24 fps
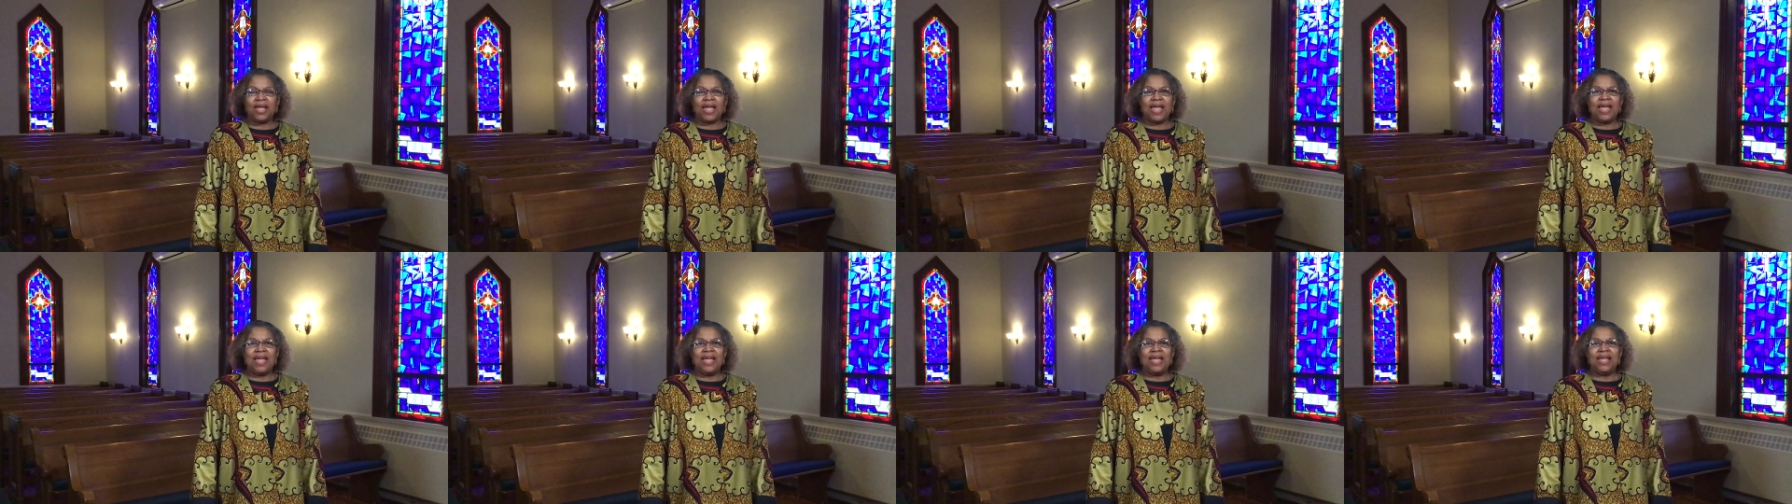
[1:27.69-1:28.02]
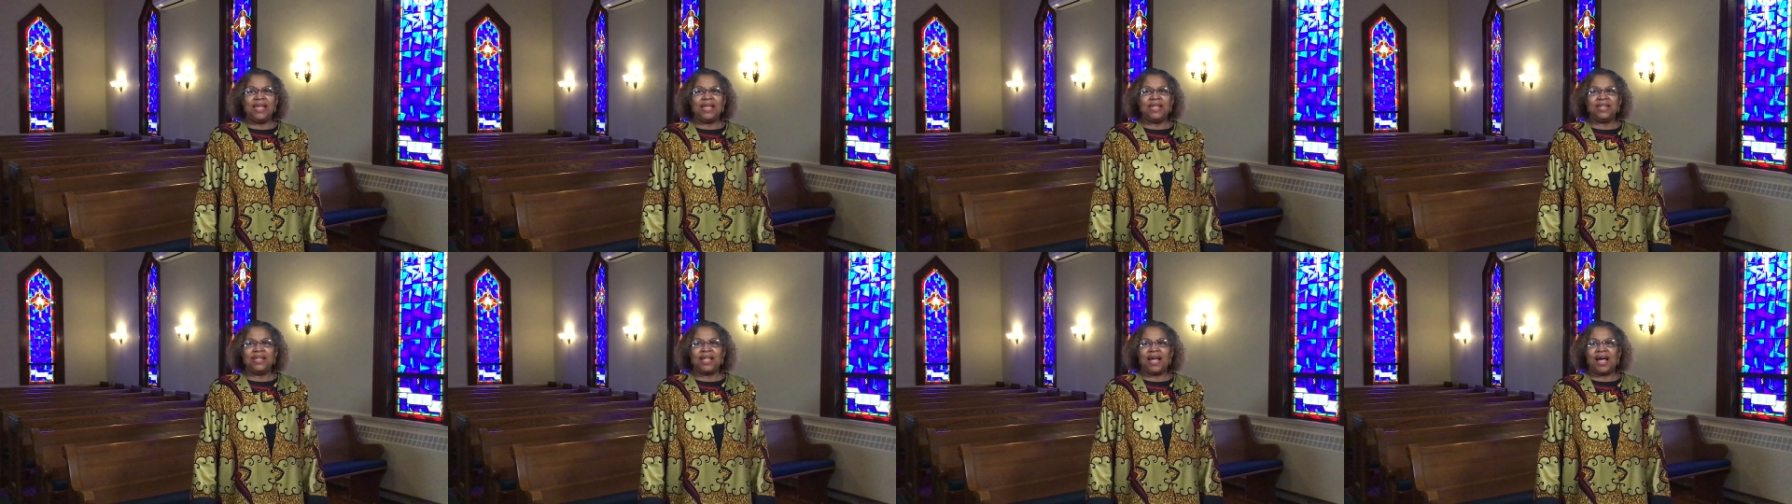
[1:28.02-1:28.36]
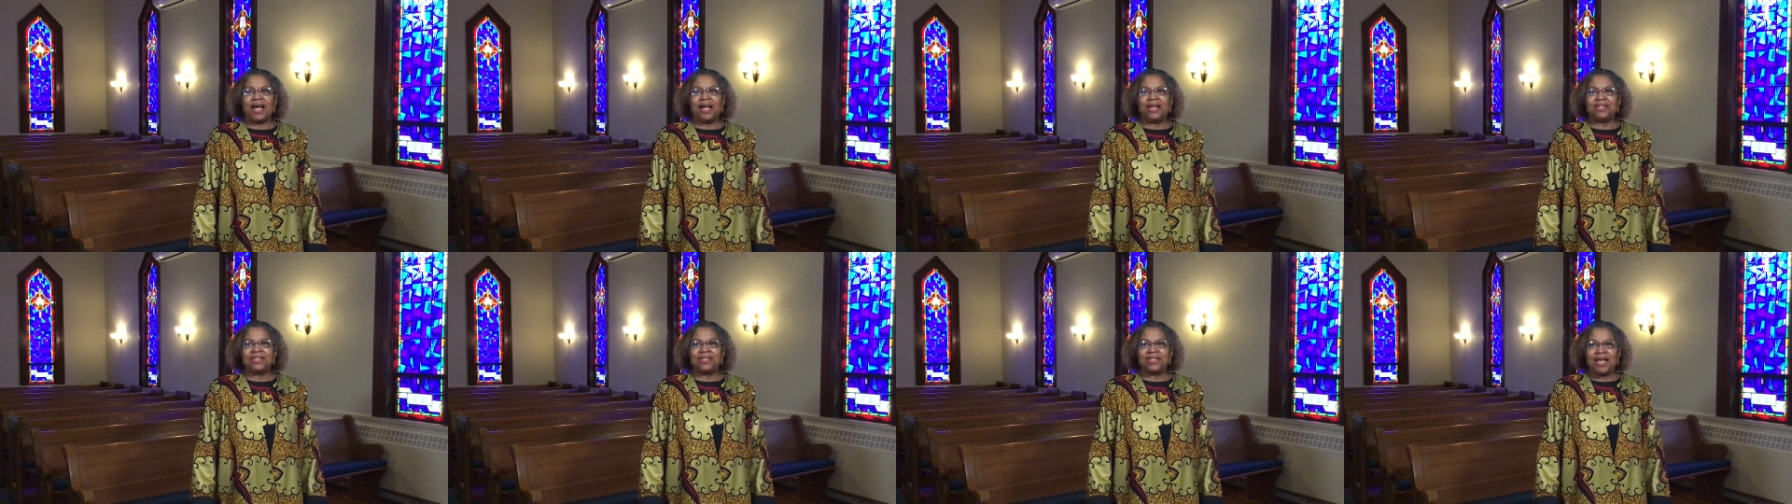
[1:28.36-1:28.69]
and
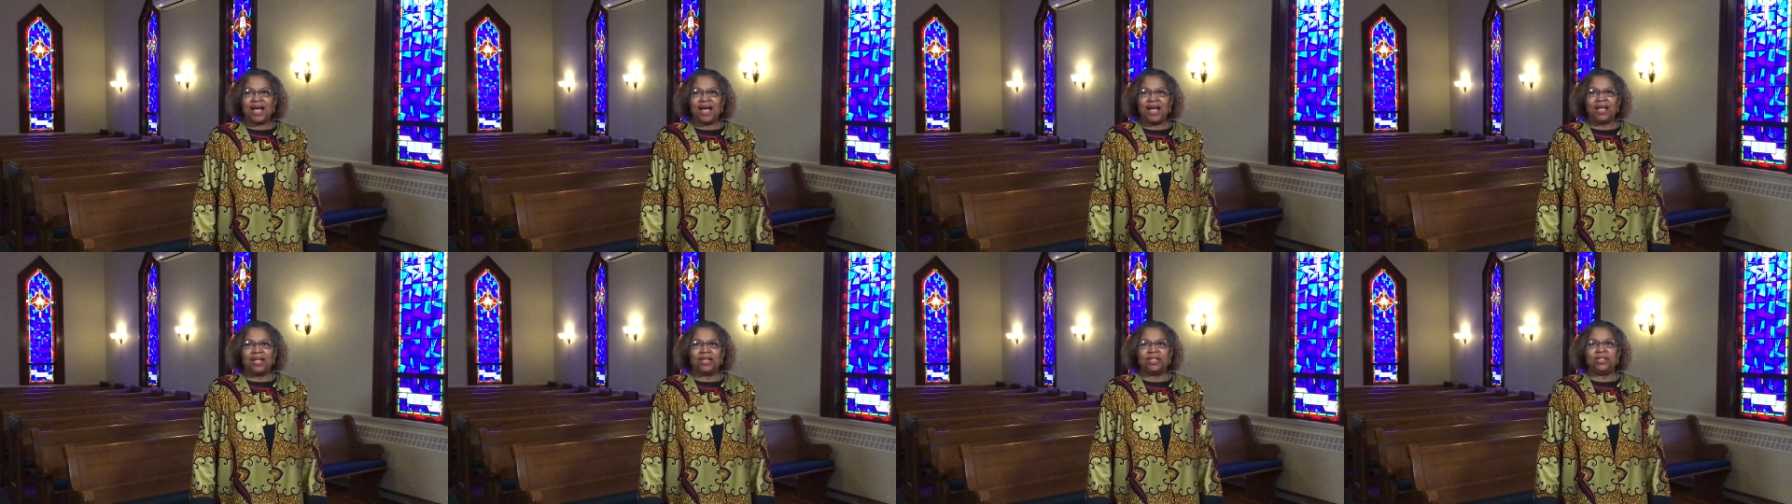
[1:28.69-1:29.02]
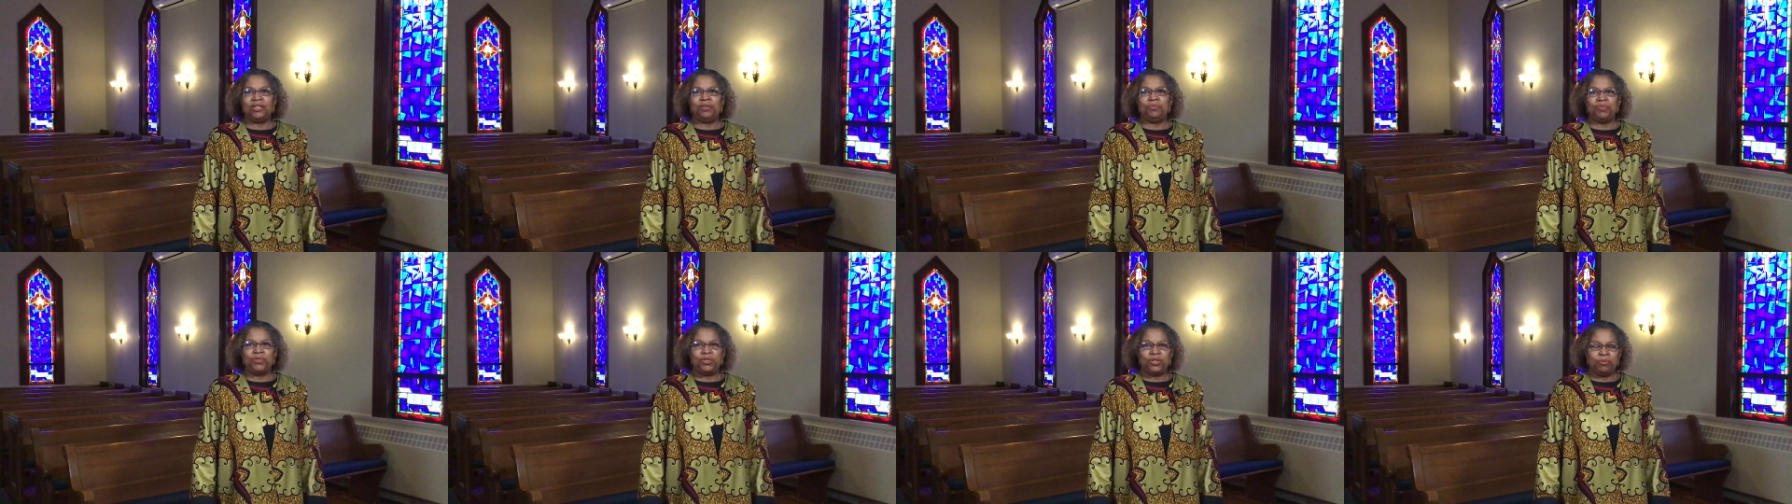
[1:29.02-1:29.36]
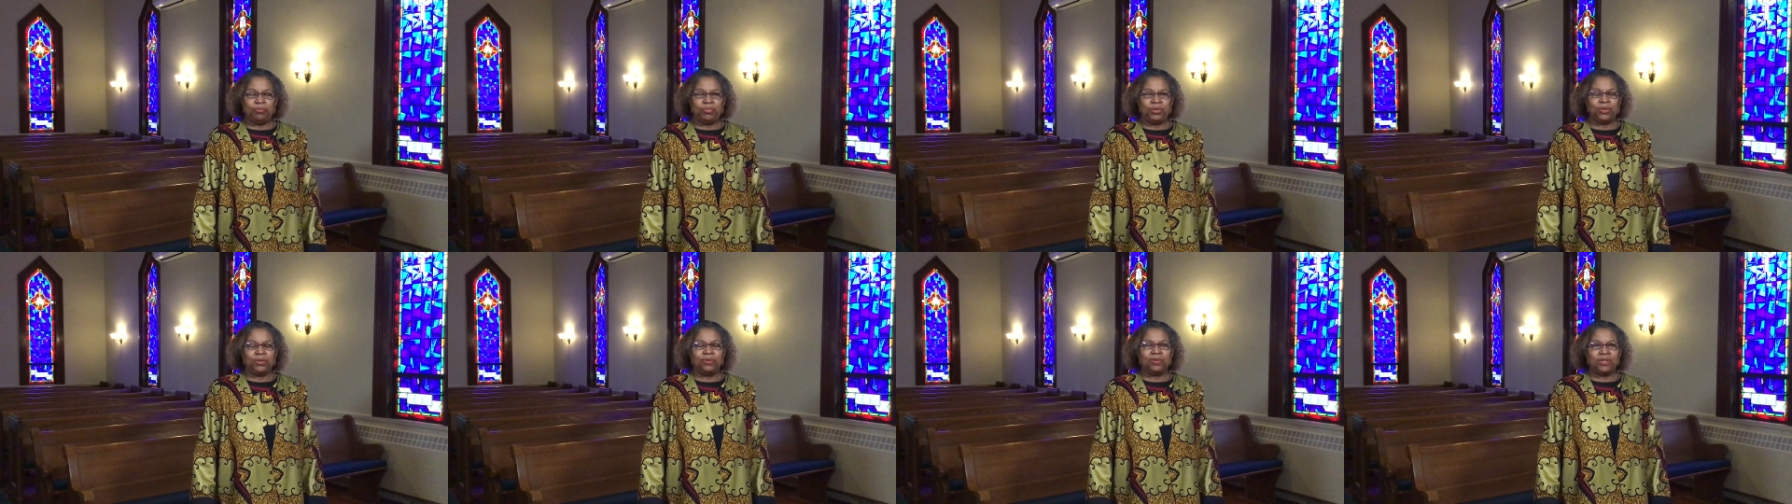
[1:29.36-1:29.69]
a time to
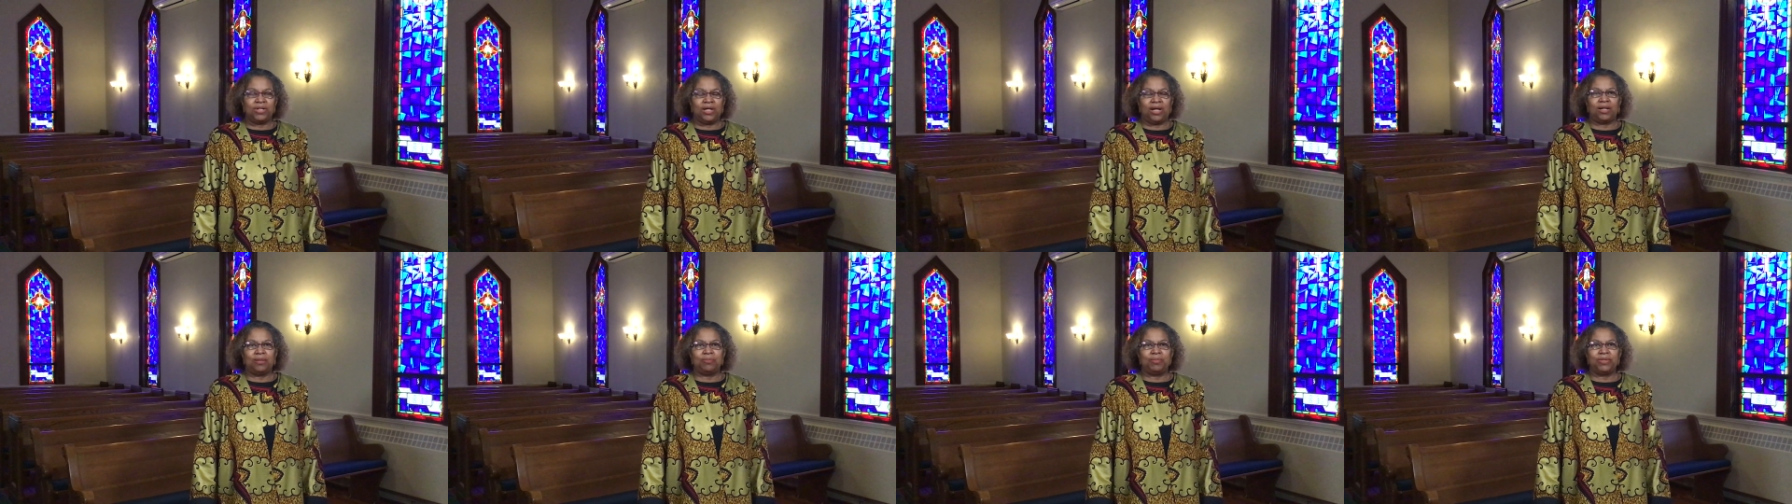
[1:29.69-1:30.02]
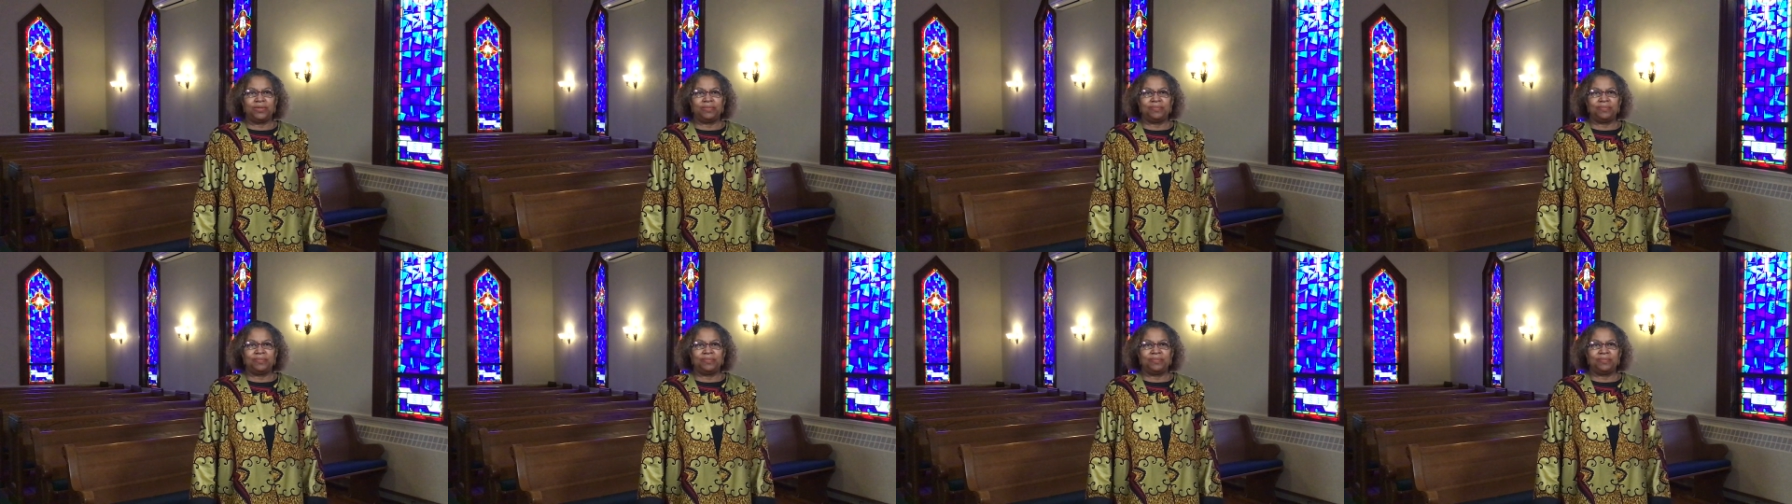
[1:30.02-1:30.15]
build up,